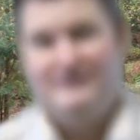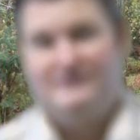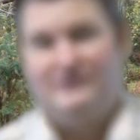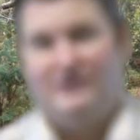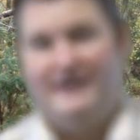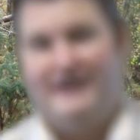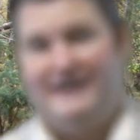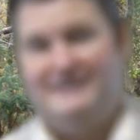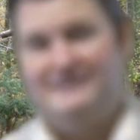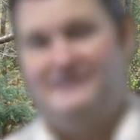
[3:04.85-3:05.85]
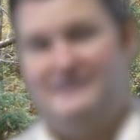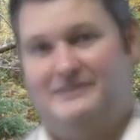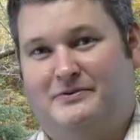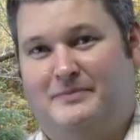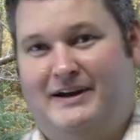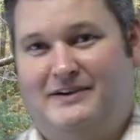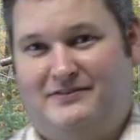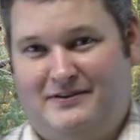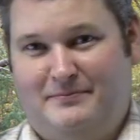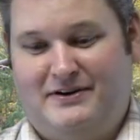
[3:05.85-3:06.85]
Sorry, I had to sit the
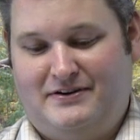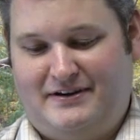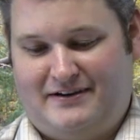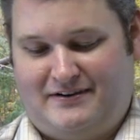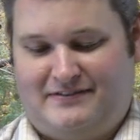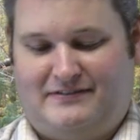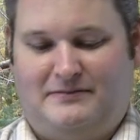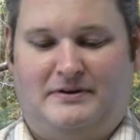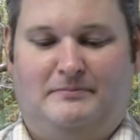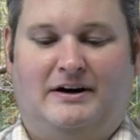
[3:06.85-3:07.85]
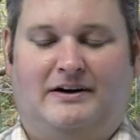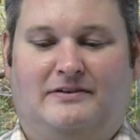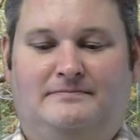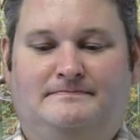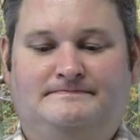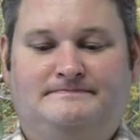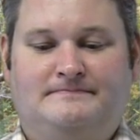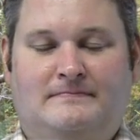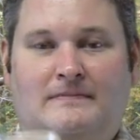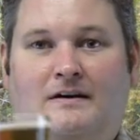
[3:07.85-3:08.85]
remainder of the beer down because it's a big bottle.
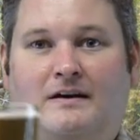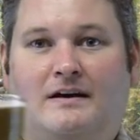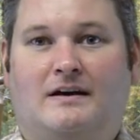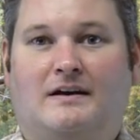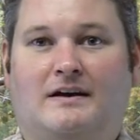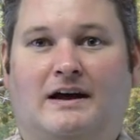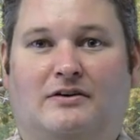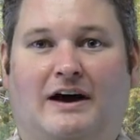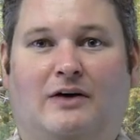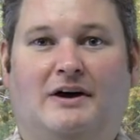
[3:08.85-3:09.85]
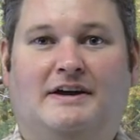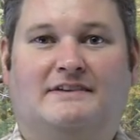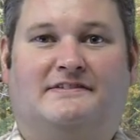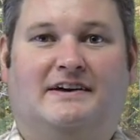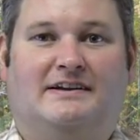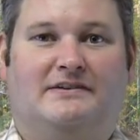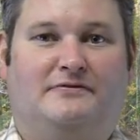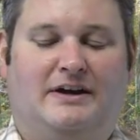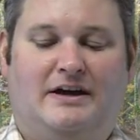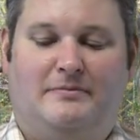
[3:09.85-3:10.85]
I don't know how well you can see it in this
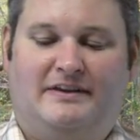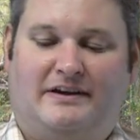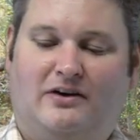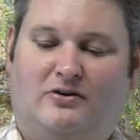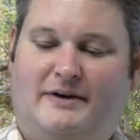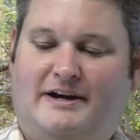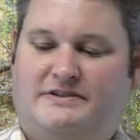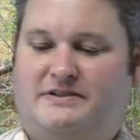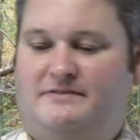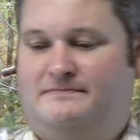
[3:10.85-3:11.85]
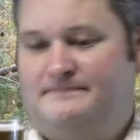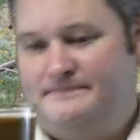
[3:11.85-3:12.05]
video, but the coloration.